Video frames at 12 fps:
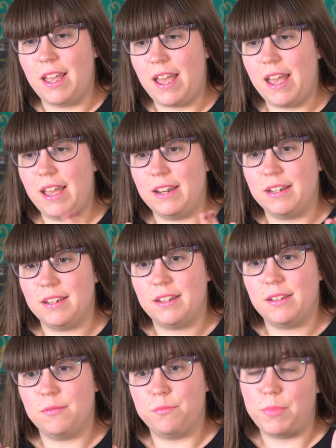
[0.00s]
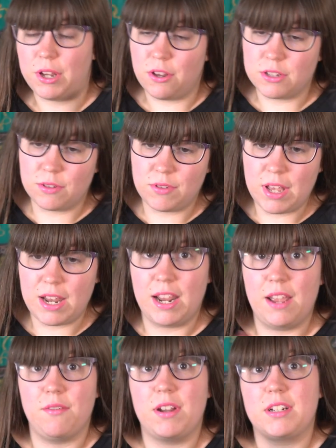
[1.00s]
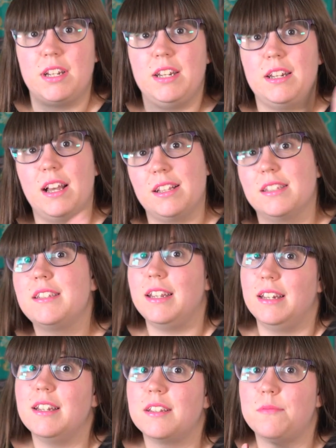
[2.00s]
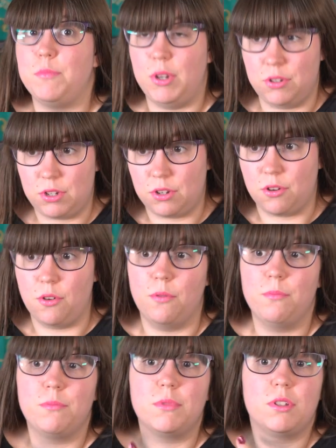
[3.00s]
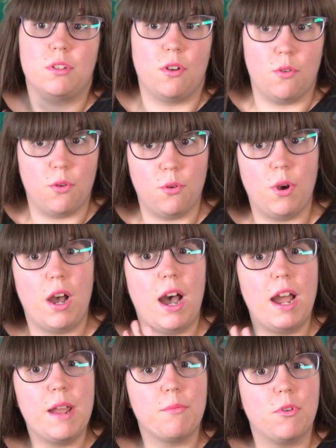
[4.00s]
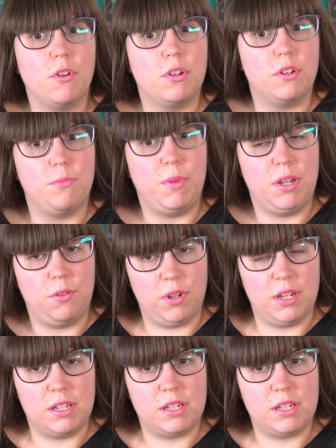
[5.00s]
And because of that, I have actually not seen this musical. So I am going to be doing